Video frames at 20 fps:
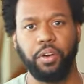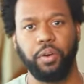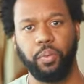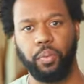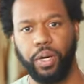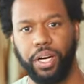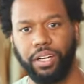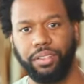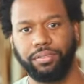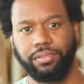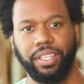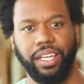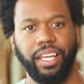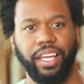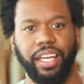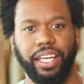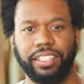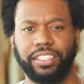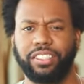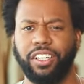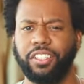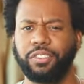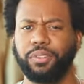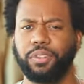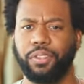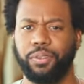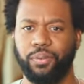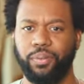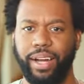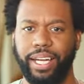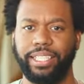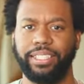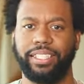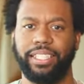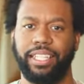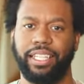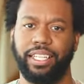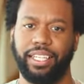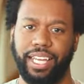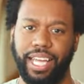Well, it starts with the right
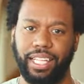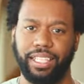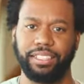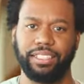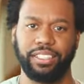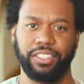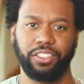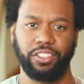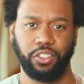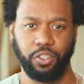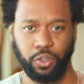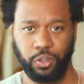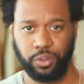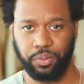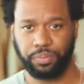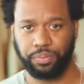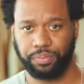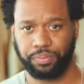data analysis tool.